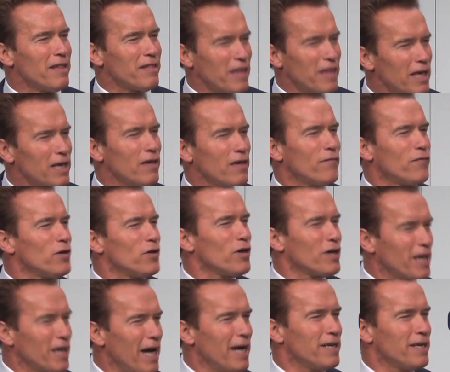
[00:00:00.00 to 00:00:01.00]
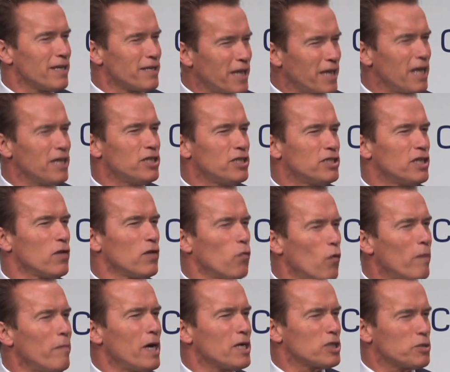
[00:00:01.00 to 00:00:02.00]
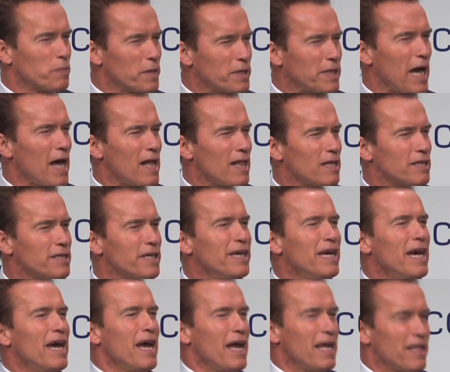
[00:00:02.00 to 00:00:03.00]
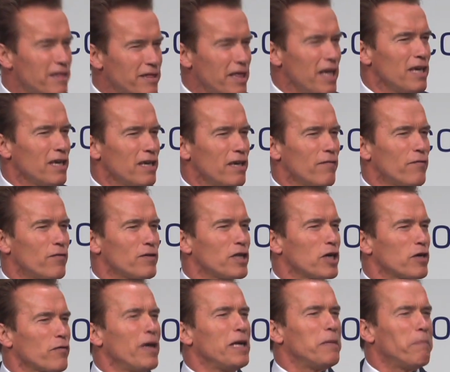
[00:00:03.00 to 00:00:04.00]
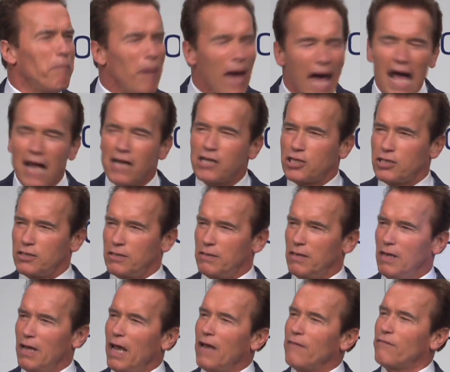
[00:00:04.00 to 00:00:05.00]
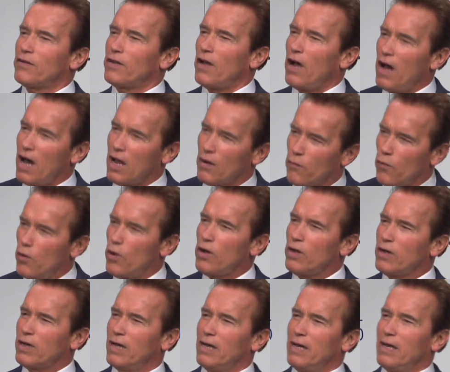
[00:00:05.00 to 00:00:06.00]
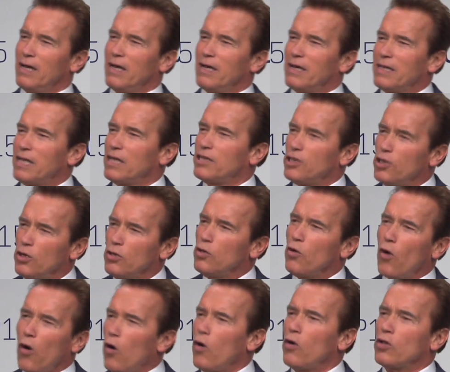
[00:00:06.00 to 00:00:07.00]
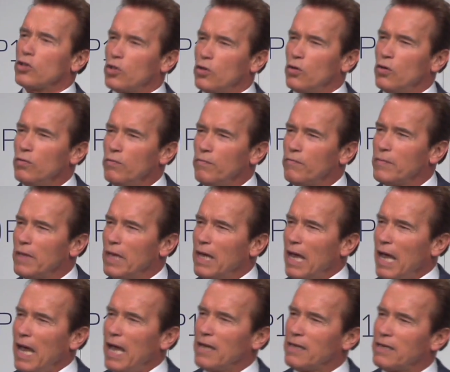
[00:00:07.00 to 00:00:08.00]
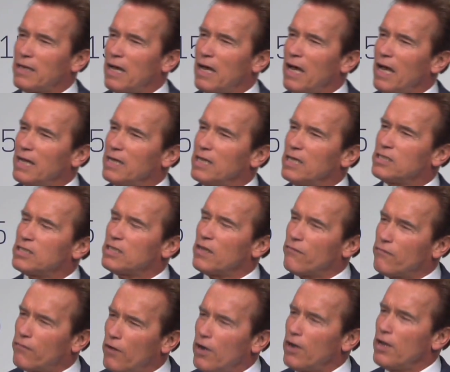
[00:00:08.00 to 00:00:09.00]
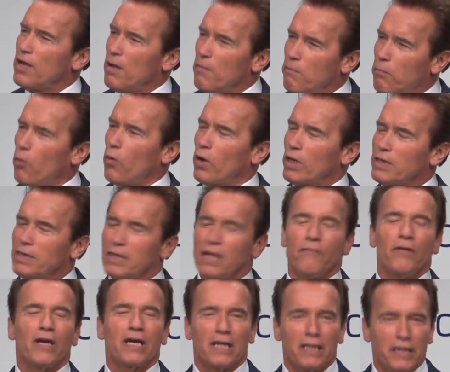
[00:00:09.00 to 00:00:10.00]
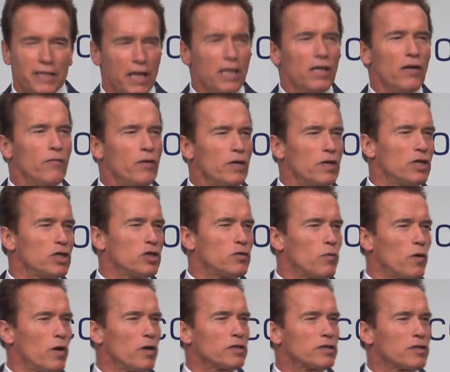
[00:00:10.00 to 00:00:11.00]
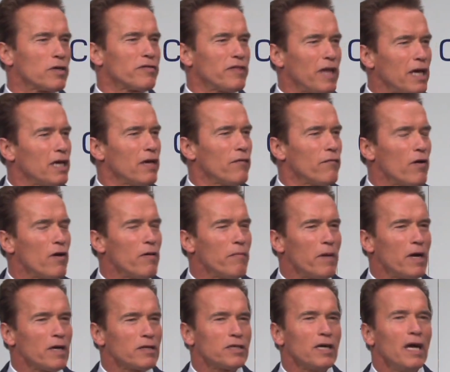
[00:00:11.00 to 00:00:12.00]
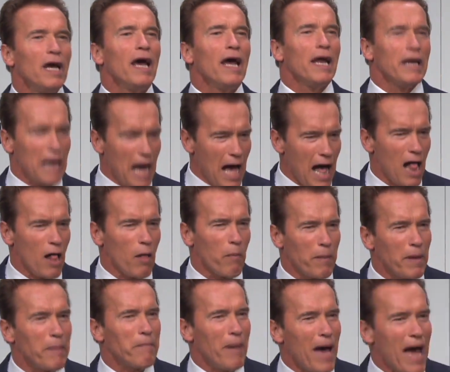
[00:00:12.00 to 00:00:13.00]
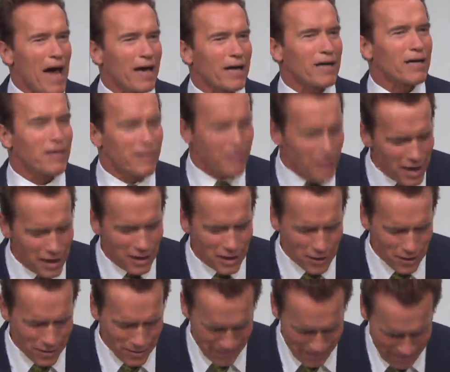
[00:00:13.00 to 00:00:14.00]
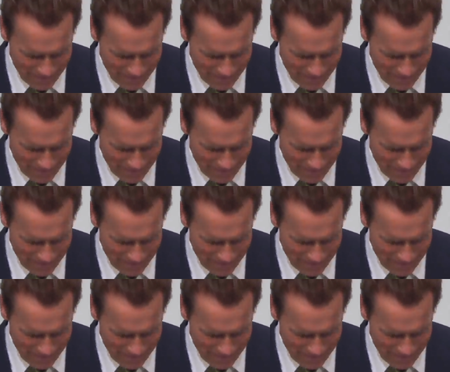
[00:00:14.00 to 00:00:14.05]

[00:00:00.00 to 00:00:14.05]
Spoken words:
Thank you for your kind attention and warm hospitality, and thank you for the great passion and for the hard work that you all do. And it is very important that we continue with this work, so thank you very much, and I'll be back. Thank you.